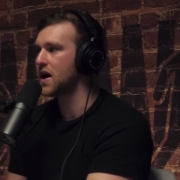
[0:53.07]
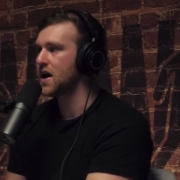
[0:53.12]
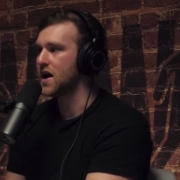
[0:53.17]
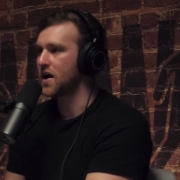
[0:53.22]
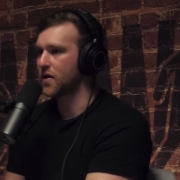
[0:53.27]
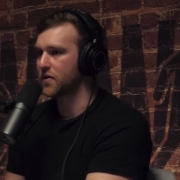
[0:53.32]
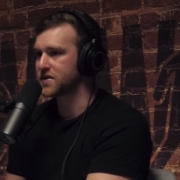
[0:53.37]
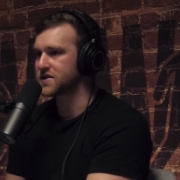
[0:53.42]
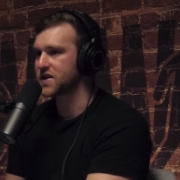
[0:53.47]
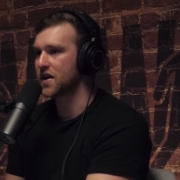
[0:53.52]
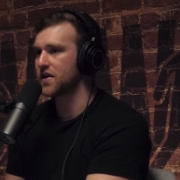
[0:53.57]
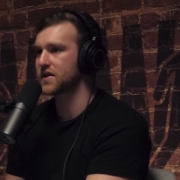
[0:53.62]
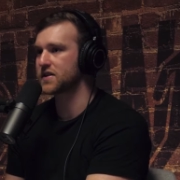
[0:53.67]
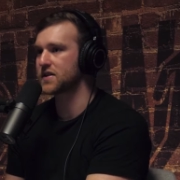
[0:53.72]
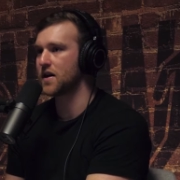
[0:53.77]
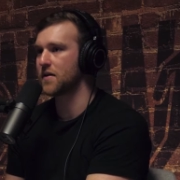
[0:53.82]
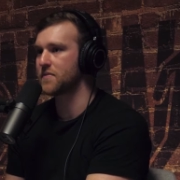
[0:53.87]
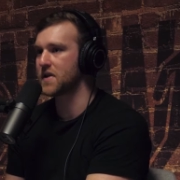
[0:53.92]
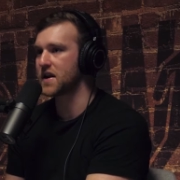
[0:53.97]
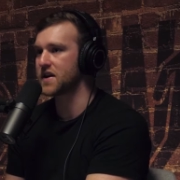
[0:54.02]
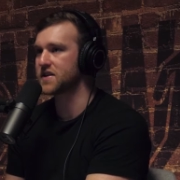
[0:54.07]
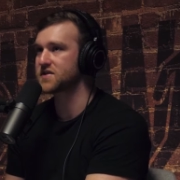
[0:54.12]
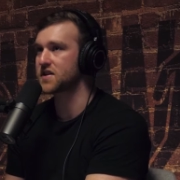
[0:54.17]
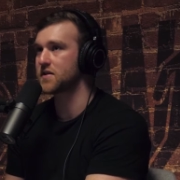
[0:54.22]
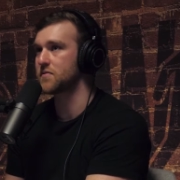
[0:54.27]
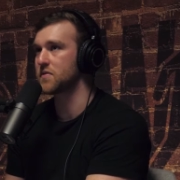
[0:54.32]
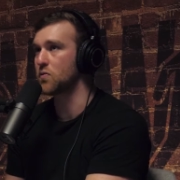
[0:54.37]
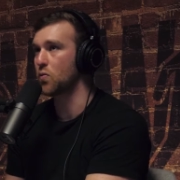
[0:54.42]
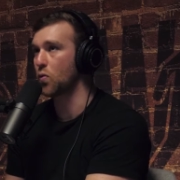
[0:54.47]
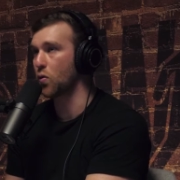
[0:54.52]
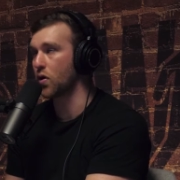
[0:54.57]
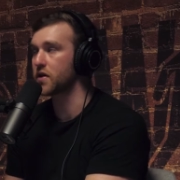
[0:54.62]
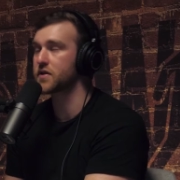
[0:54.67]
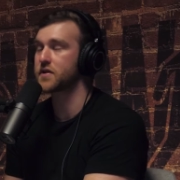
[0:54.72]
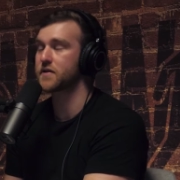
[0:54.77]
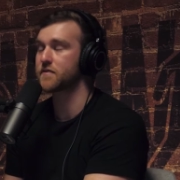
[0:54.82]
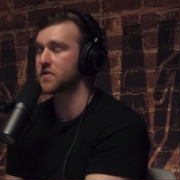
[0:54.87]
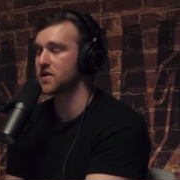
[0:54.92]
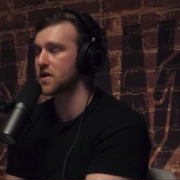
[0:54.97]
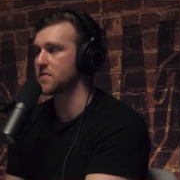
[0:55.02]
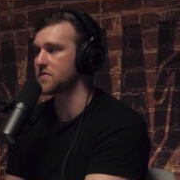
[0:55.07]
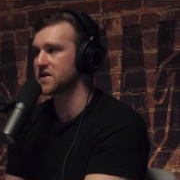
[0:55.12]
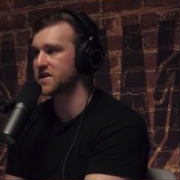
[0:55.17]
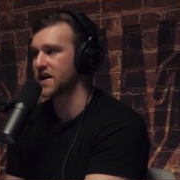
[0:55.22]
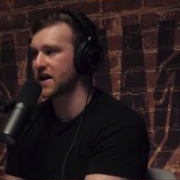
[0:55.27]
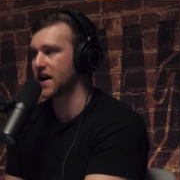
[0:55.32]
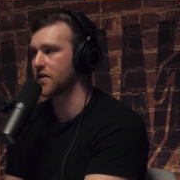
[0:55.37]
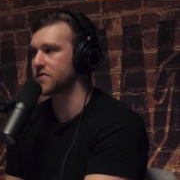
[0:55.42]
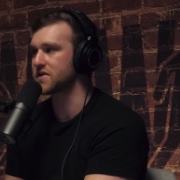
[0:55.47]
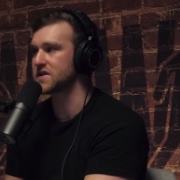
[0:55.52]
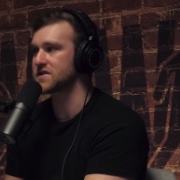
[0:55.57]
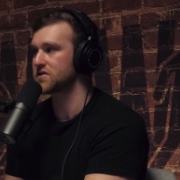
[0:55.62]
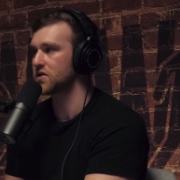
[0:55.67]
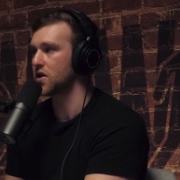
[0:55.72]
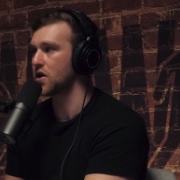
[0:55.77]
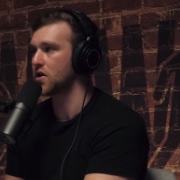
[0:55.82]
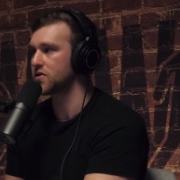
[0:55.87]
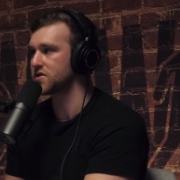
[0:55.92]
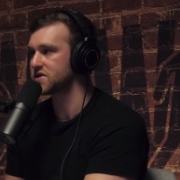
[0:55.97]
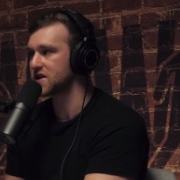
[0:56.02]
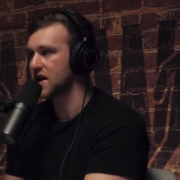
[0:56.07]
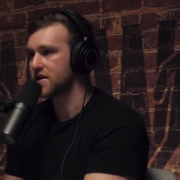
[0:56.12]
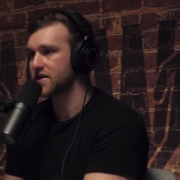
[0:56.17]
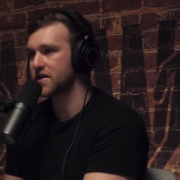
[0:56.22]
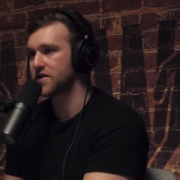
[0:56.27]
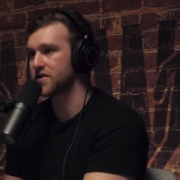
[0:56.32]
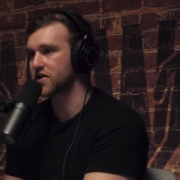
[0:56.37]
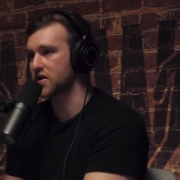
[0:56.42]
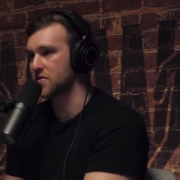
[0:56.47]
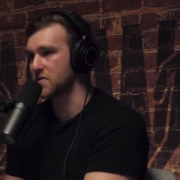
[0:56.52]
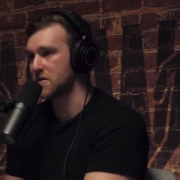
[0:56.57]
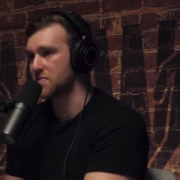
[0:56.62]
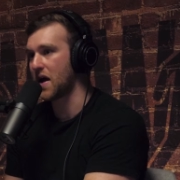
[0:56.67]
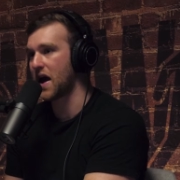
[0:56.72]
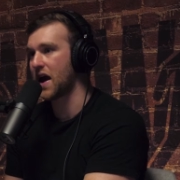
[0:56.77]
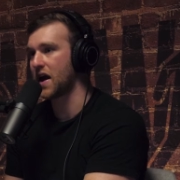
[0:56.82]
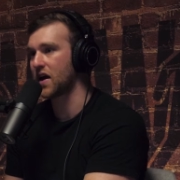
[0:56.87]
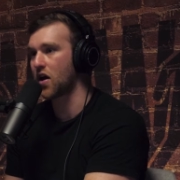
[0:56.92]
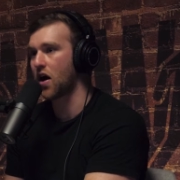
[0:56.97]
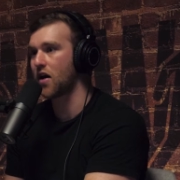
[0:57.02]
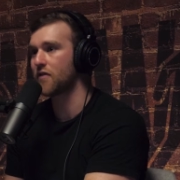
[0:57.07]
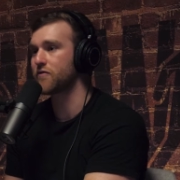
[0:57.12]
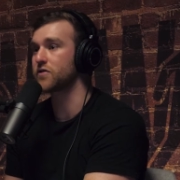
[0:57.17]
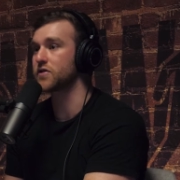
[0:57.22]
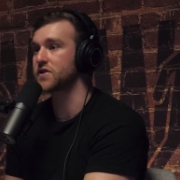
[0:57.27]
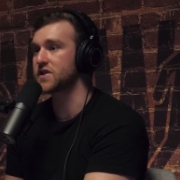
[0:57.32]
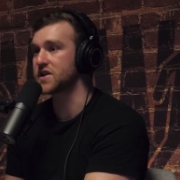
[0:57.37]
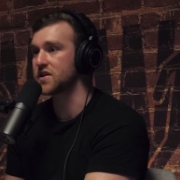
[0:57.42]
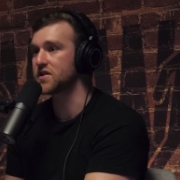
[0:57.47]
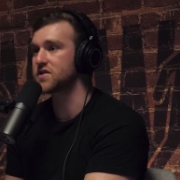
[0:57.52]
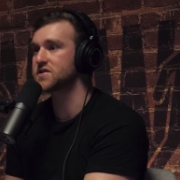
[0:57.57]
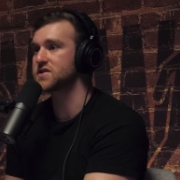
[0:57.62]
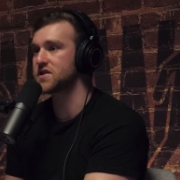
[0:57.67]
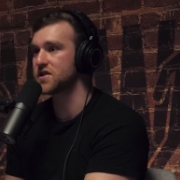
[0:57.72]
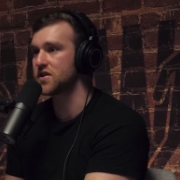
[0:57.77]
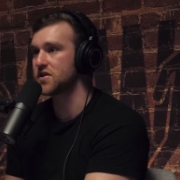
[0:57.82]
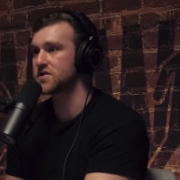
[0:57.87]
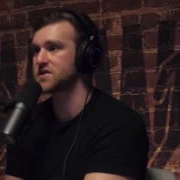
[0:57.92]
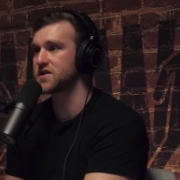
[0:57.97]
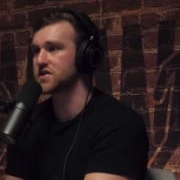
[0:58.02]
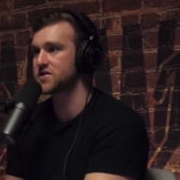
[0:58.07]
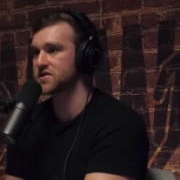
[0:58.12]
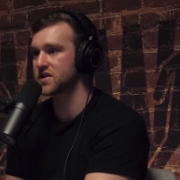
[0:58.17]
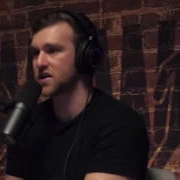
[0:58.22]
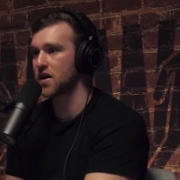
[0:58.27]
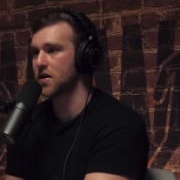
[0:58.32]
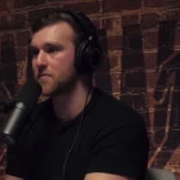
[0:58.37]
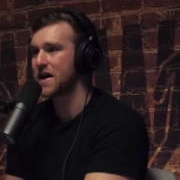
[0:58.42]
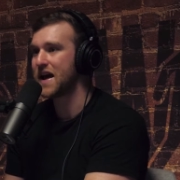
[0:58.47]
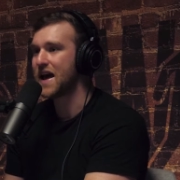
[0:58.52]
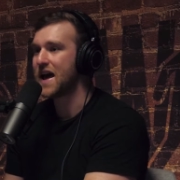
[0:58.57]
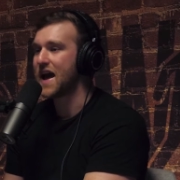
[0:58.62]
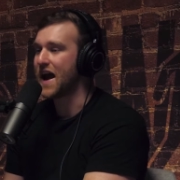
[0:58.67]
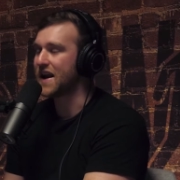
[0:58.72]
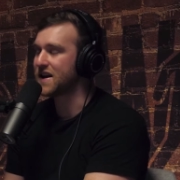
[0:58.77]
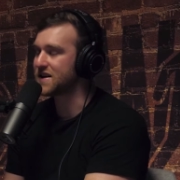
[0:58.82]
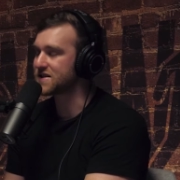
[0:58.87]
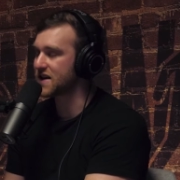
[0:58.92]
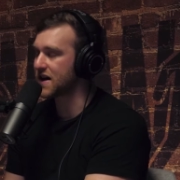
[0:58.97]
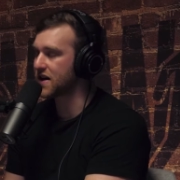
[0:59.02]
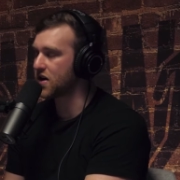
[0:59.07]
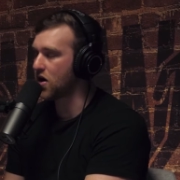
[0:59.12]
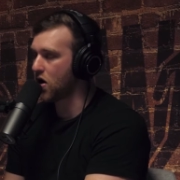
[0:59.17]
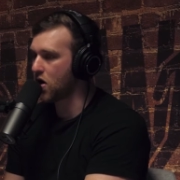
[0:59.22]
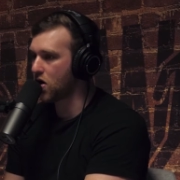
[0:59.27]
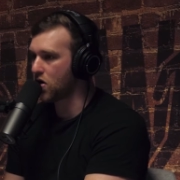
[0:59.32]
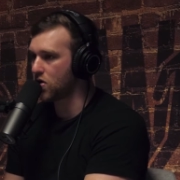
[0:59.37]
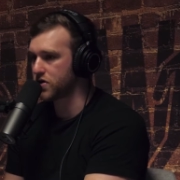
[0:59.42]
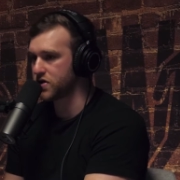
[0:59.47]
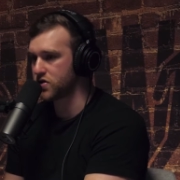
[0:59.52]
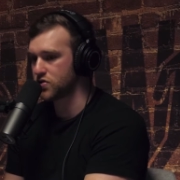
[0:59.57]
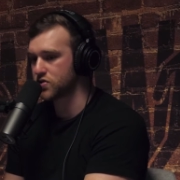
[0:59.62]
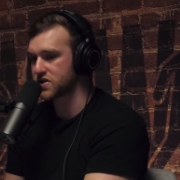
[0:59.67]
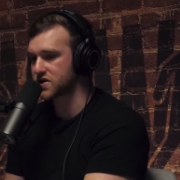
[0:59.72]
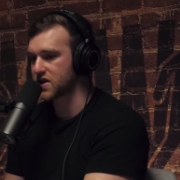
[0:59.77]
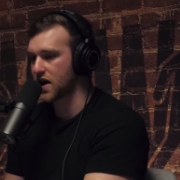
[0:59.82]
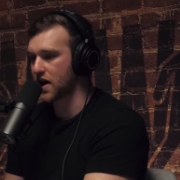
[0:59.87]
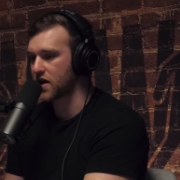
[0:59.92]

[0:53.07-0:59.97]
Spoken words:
and we're telling them that it's going to be worth it for them to take out these loans, that they're going to be paying off for years and years and years to come. And it's like, oh, you just got